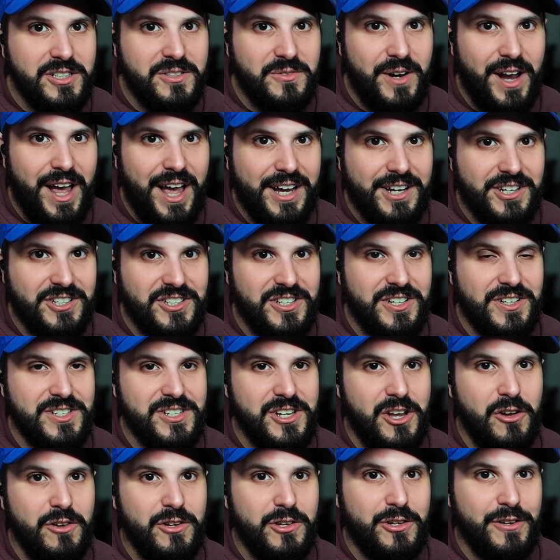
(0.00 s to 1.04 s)
reactions,
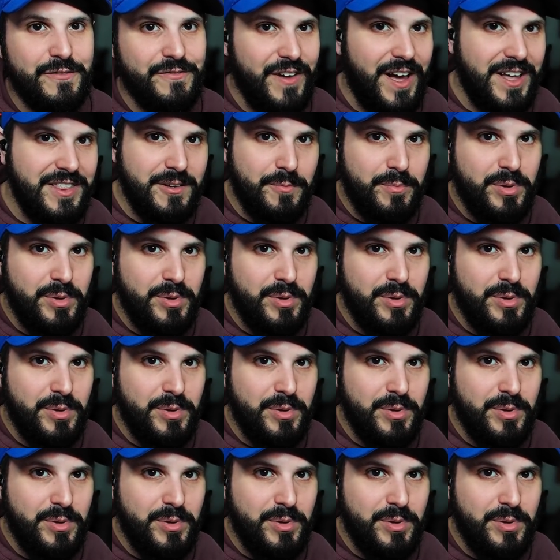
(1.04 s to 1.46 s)
so you can find the